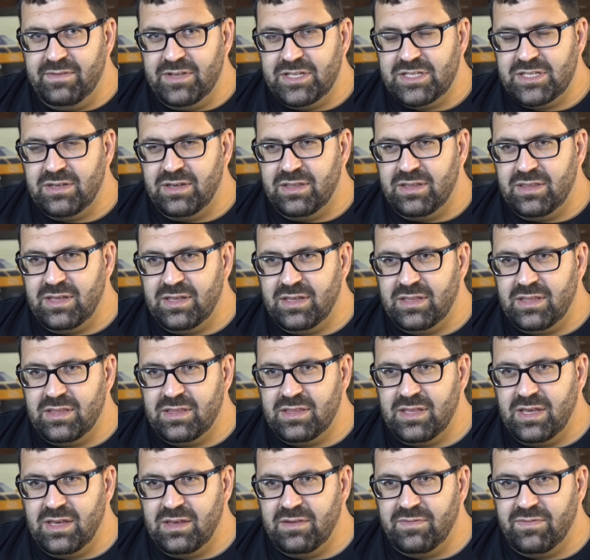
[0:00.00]
And so I think the
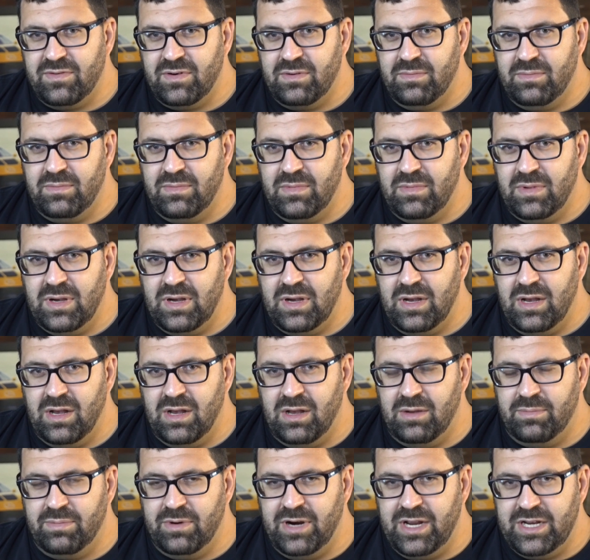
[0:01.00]
thing from
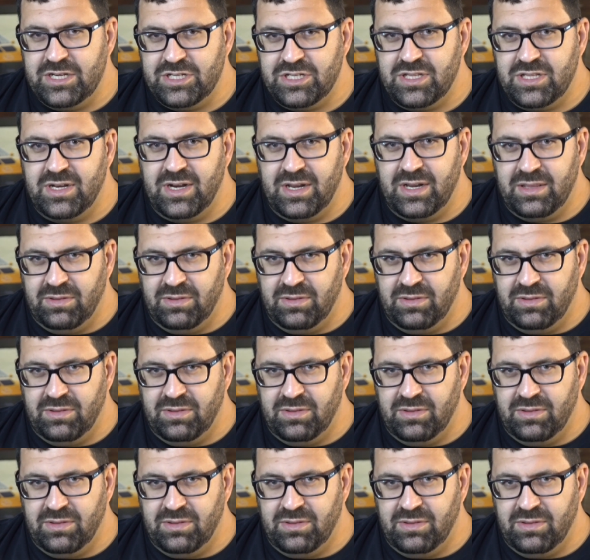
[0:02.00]
Albrecht that I